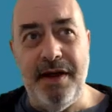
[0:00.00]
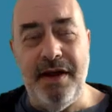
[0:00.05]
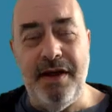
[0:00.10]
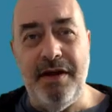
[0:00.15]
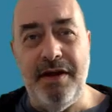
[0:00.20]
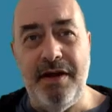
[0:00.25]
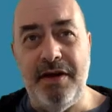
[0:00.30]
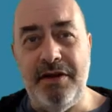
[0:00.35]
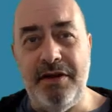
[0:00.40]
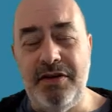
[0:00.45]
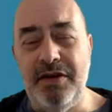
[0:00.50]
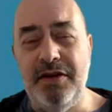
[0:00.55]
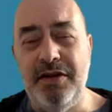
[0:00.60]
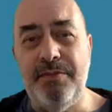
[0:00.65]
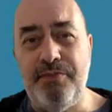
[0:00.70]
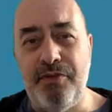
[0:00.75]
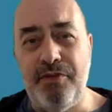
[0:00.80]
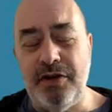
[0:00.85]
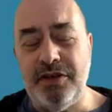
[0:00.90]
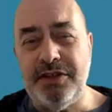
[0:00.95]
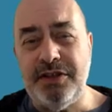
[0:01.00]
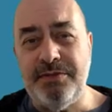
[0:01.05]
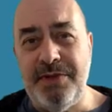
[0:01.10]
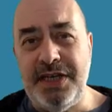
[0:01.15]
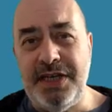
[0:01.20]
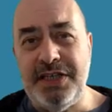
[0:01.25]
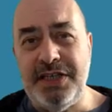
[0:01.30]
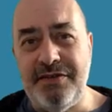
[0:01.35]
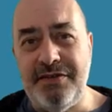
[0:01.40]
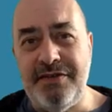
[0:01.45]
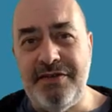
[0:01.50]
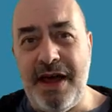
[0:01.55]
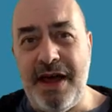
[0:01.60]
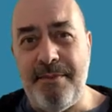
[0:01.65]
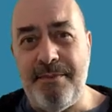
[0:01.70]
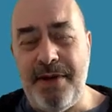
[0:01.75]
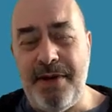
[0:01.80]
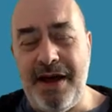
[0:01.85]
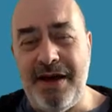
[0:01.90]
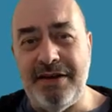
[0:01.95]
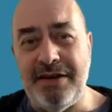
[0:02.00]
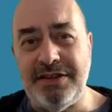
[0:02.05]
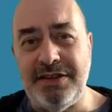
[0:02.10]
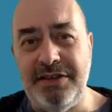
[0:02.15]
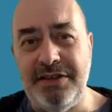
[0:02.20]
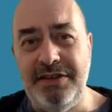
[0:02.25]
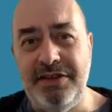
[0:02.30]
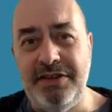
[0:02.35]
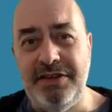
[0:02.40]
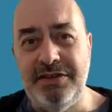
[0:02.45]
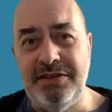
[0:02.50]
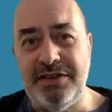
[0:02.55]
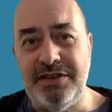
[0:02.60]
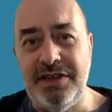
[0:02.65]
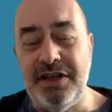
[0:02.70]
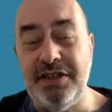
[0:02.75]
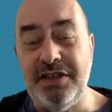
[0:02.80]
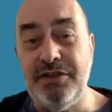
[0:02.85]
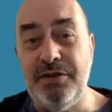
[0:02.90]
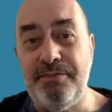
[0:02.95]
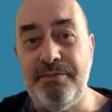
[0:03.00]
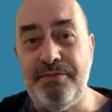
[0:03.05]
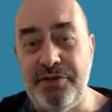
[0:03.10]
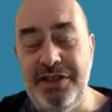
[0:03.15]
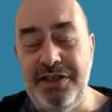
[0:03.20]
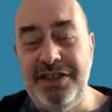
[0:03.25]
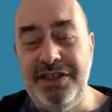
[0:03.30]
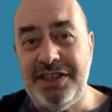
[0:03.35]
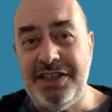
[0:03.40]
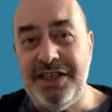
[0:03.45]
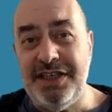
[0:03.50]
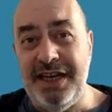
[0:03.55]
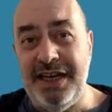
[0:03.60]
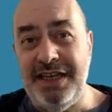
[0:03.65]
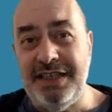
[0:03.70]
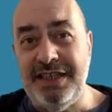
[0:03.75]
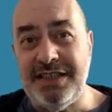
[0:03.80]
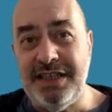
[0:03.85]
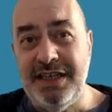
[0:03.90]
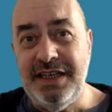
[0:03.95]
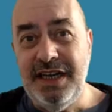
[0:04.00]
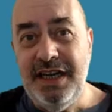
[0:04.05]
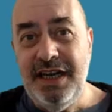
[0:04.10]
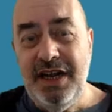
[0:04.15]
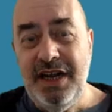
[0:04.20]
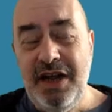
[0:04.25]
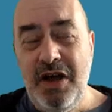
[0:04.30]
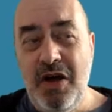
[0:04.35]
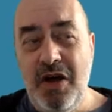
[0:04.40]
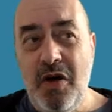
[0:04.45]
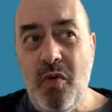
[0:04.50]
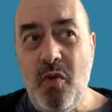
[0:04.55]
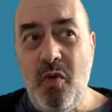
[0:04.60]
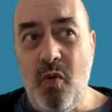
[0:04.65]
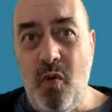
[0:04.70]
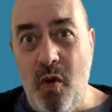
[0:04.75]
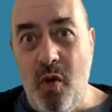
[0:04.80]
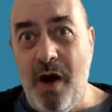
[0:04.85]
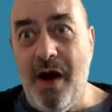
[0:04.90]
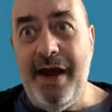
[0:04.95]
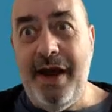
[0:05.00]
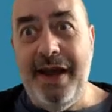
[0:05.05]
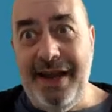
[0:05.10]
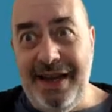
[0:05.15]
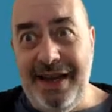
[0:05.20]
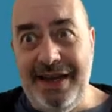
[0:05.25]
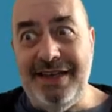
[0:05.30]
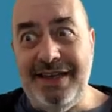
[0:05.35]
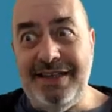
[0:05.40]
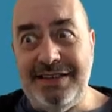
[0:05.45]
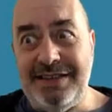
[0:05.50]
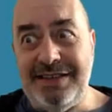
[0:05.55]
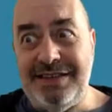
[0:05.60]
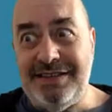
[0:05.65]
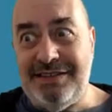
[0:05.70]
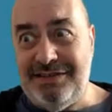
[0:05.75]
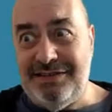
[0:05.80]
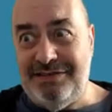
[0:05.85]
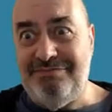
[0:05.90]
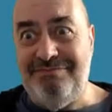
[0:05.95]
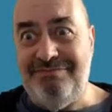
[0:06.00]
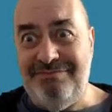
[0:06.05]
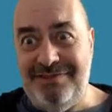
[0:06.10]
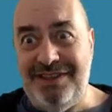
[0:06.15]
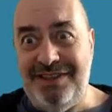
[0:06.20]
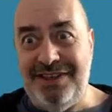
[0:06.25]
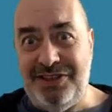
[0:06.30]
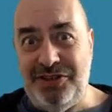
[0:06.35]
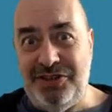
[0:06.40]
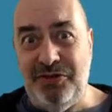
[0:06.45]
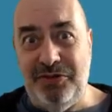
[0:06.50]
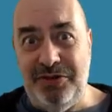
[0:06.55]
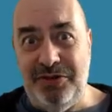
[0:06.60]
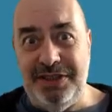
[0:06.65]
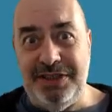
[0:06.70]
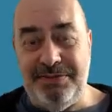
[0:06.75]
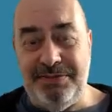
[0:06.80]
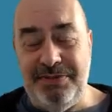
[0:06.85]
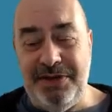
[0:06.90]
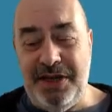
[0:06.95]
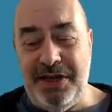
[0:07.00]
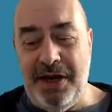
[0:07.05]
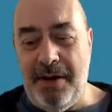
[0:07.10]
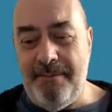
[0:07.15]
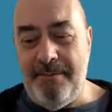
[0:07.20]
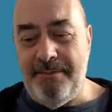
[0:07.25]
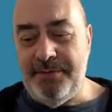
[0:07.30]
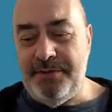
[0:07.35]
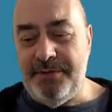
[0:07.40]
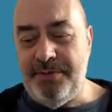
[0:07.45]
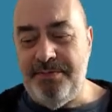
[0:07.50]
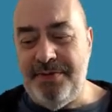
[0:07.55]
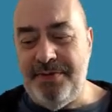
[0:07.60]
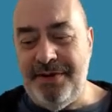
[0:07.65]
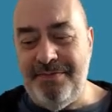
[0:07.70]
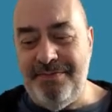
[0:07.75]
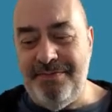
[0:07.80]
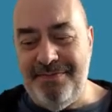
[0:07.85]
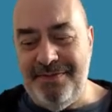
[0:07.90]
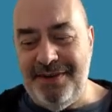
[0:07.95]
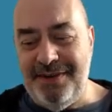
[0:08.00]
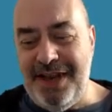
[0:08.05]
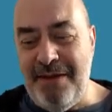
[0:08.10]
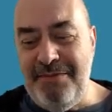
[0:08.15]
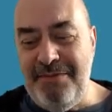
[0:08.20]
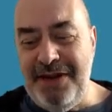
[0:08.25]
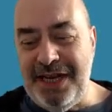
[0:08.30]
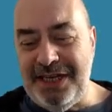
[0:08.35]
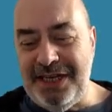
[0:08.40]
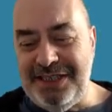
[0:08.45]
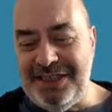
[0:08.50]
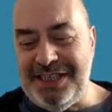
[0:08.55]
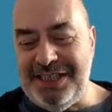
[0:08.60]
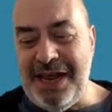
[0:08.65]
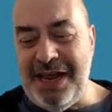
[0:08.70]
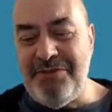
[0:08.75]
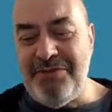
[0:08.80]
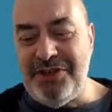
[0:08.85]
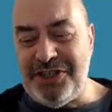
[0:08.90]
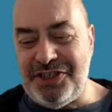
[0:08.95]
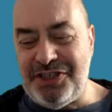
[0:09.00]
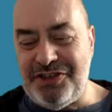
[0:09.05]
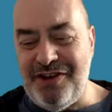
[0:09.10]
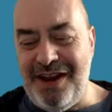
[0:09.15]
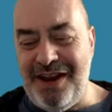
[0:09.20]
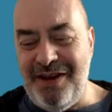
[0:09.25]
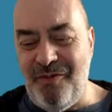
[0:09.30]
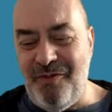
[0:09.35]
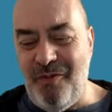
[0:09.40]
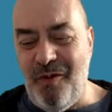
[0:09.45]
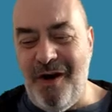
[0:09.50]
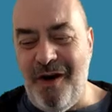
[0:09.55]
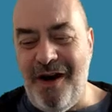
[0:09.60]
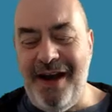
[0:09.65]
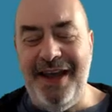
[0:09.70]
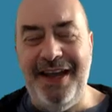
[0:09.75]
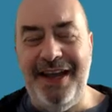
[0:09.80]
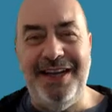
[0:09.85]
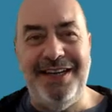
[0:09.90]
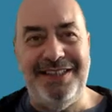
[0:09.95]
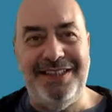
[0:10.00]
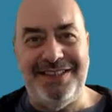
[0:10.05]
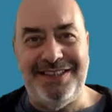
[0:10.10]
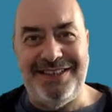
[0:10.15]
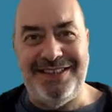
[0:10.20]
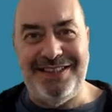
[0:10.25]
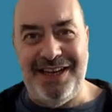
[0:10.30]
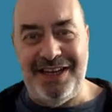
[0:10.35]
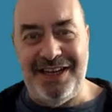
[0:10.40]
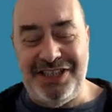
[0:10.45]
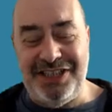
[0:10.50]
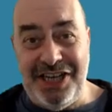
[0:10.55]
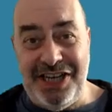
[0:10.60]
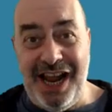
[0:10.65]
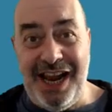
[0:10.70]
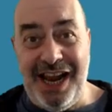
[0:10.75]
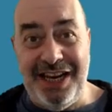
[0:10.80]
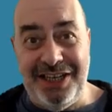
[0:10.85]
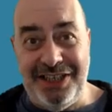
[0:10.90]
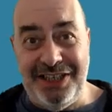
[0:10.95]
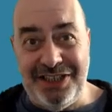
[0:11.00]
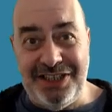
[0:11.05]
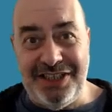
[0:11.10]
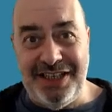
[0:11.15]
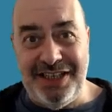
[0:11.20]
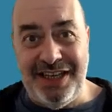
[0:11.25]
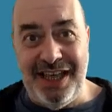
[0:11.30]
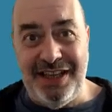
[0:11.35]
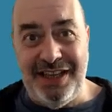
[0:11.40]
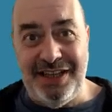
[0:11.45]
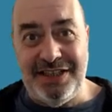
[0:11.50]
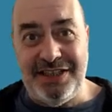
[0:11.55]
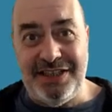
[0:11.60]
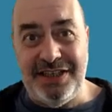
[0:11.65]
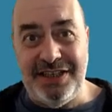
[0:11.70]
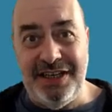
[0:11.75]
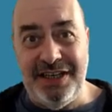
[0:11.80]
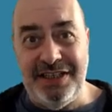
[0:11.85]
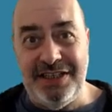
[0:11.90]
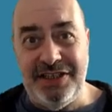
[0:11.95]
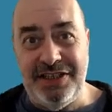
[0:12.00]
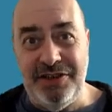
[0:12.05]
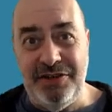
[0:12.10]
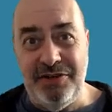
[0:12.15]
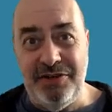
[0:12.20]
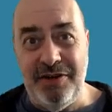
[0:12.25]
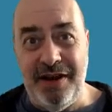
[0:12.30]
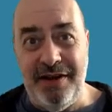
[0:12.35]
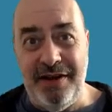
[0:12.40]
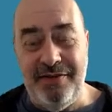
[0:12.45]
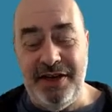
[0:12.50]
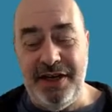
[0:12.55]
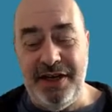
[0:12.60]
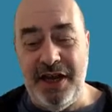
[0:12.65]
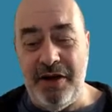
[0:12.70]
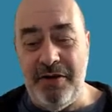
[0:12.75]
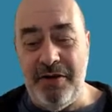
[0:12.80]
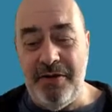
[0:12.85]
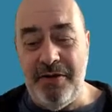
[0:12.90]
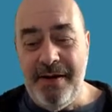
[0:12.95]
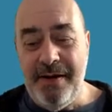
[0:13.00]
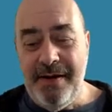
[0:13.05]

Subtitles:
a good approximation of that power so you can start to appreciate why it's the tool it's become. But let me demonstrate why it's a challenge to get this into a video.